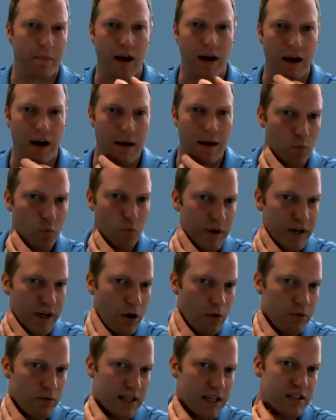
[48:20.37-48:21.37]
Um, we
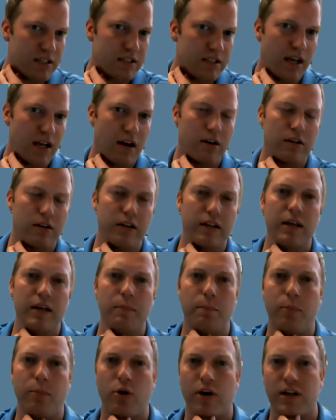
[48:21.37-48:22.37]
don't
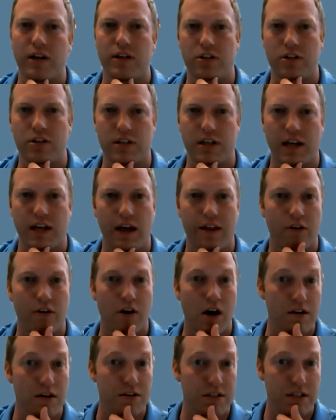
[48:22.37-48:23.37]
necessarily put it
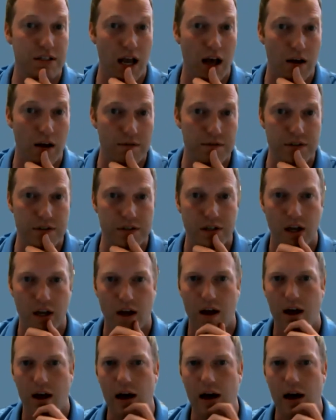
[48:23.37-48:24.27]
together ourselves,